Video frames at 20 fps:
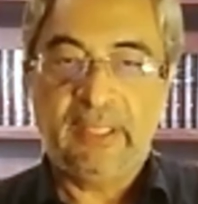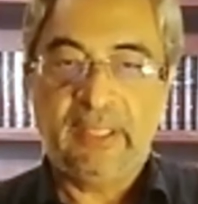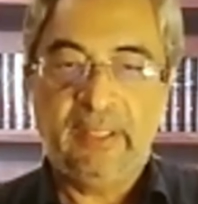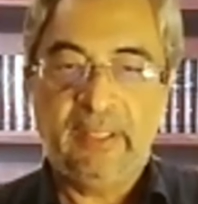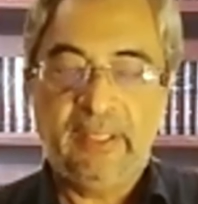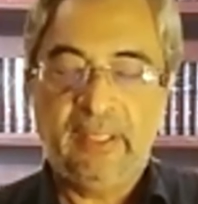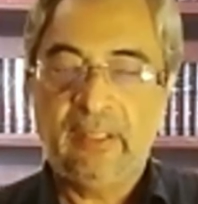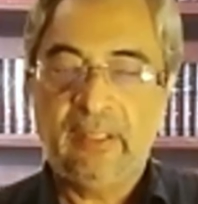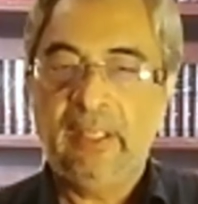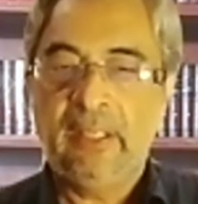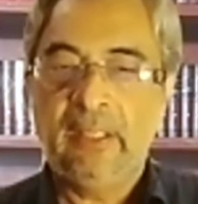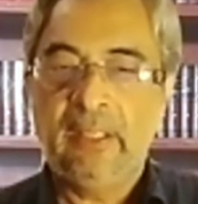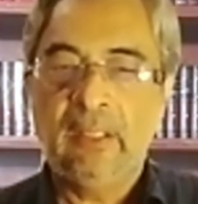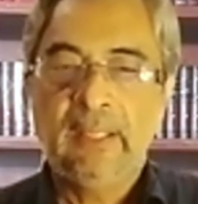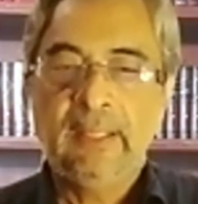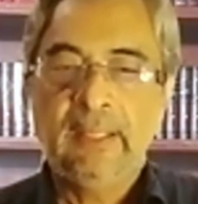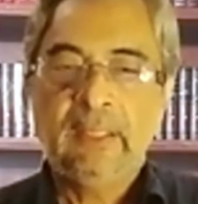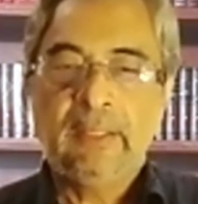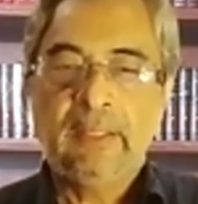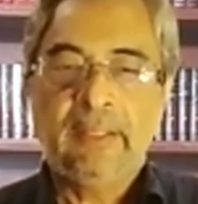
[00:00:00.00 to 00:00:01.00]
and they
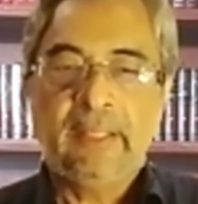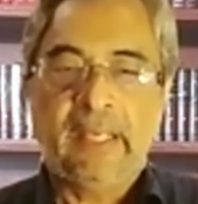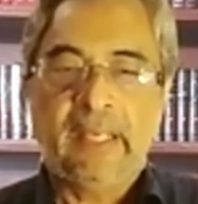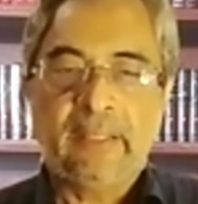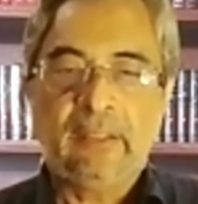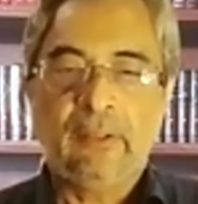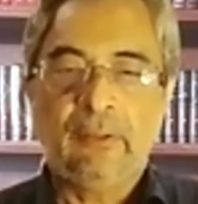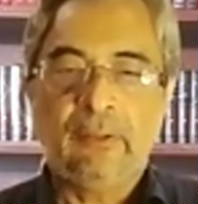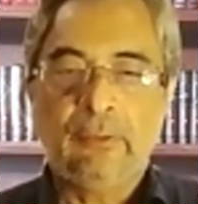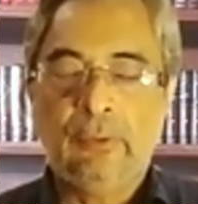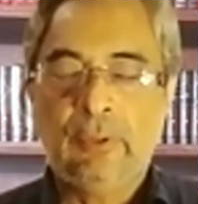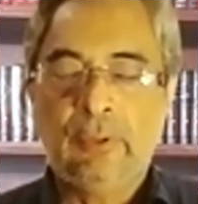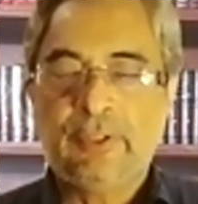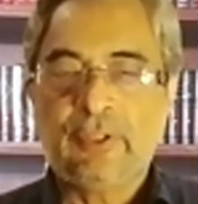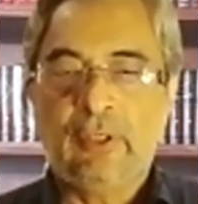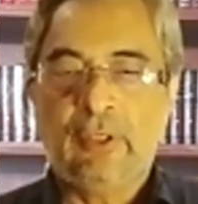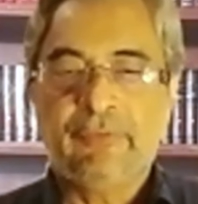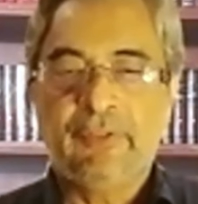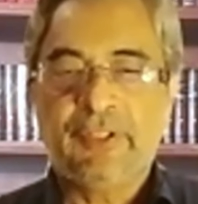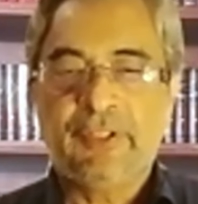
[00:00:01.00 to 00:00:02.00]
think that the
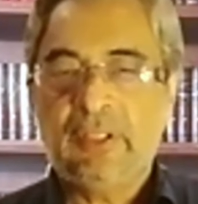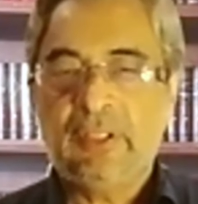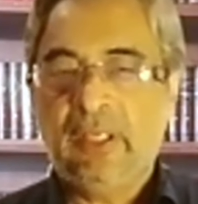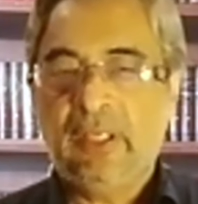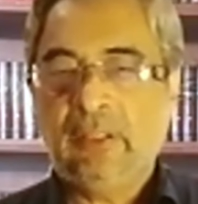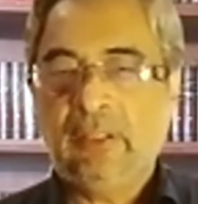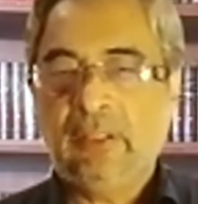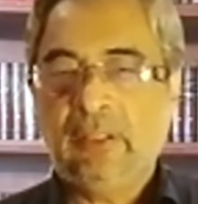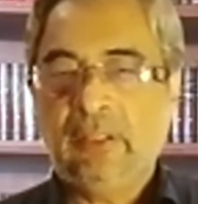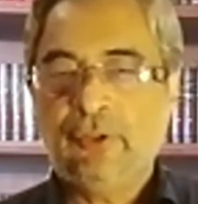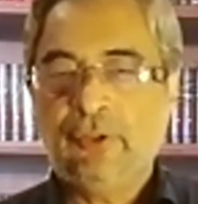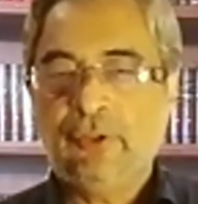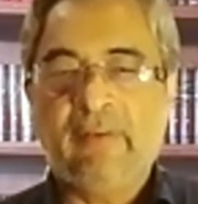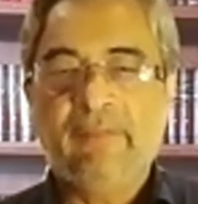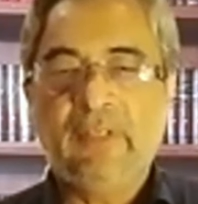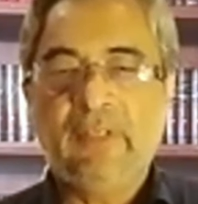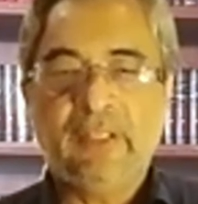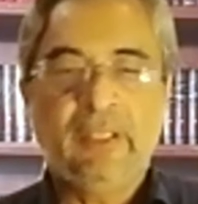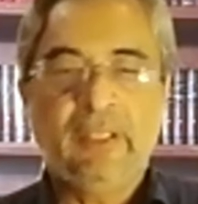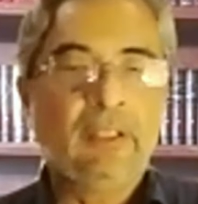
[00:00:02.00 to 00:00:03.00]
rules of the state should
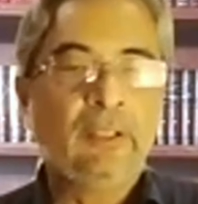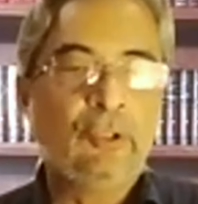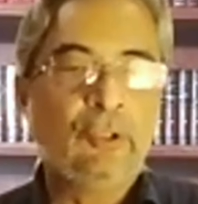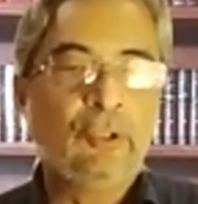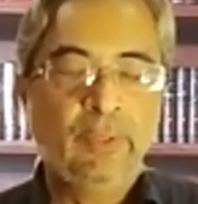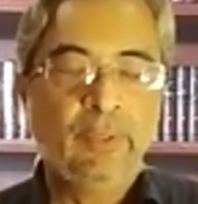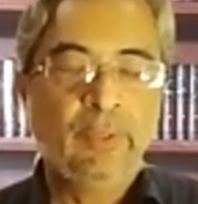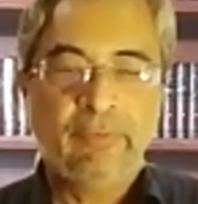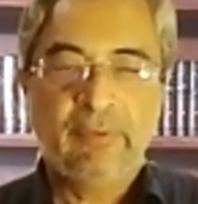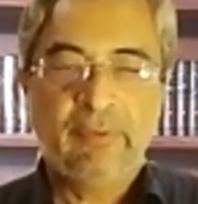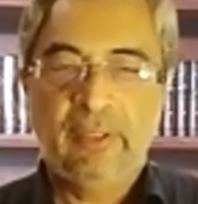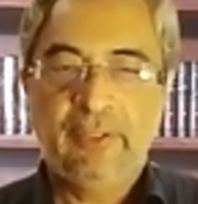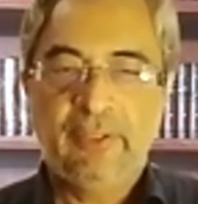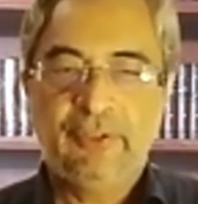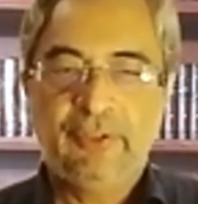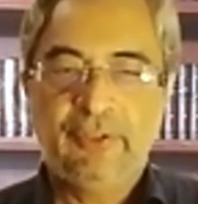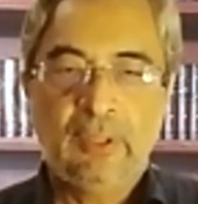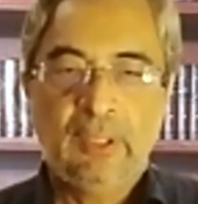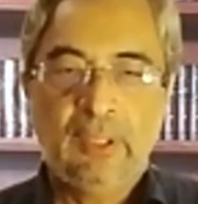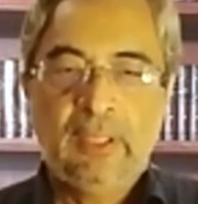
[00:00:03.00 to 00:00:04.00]
have nothing to do with
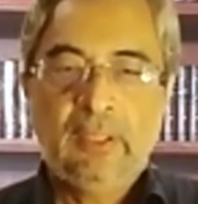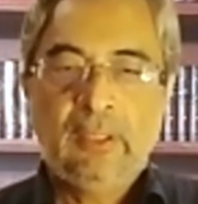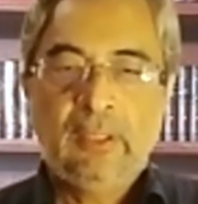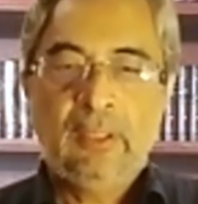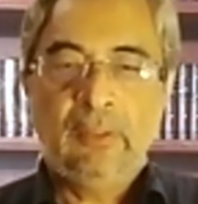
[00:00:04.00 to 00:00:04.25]
religion.